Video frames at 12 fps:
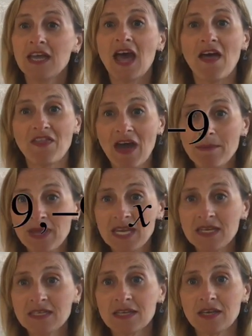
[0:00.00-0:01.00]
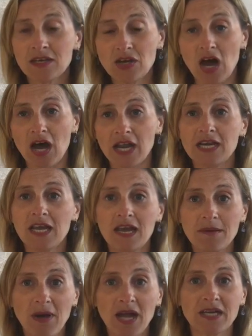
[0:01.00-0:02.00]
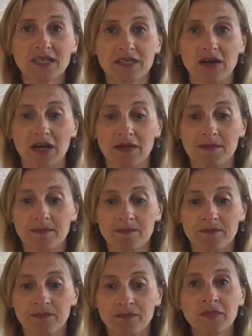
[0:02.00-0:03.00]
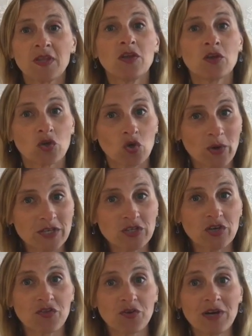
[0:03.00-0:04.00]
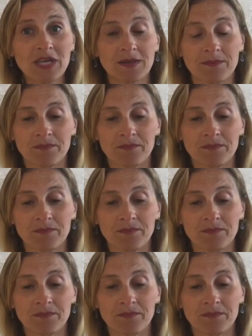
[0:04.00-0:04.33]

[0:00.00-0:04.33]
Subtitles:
And that means 9 and minus 9. Question 3.